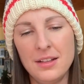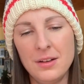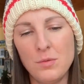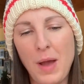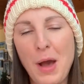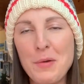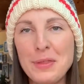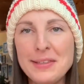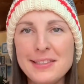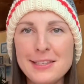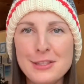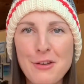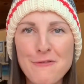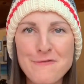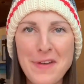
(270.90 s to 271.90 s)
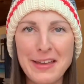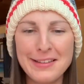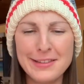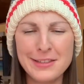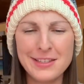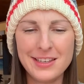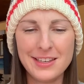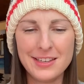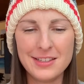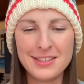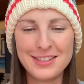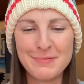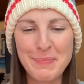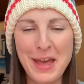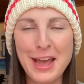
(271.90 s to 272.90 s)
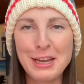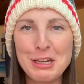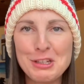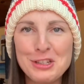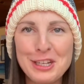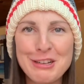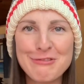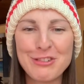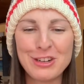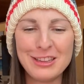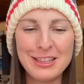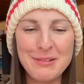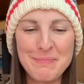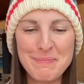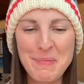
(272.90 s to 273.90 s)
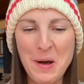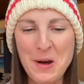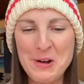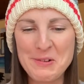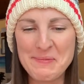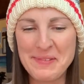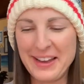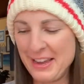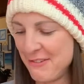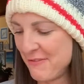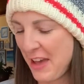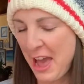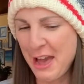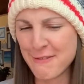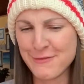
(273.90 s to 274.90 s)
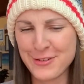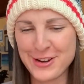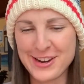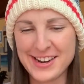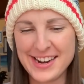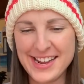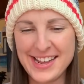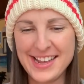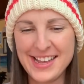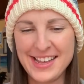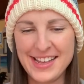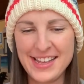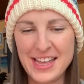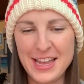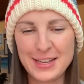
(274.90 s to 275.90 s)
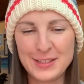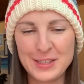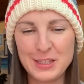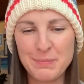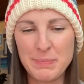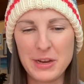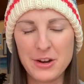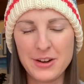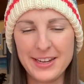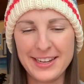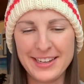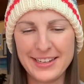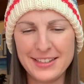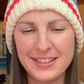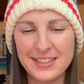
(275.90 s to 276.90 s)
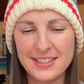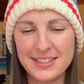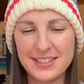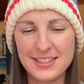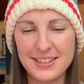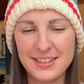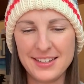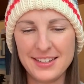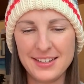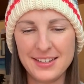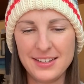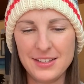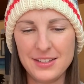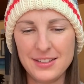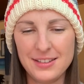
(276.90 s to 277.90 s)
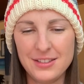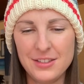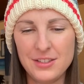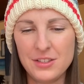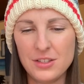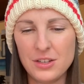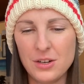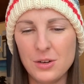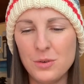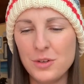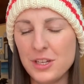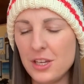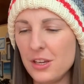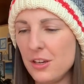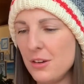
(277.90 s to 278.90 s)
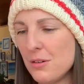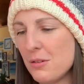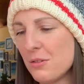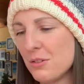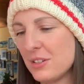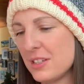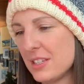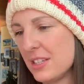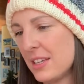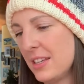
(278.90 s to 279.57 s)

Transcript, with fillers: Wow, this is the fanciest packaging for lip balm I've ever experienced. So cute.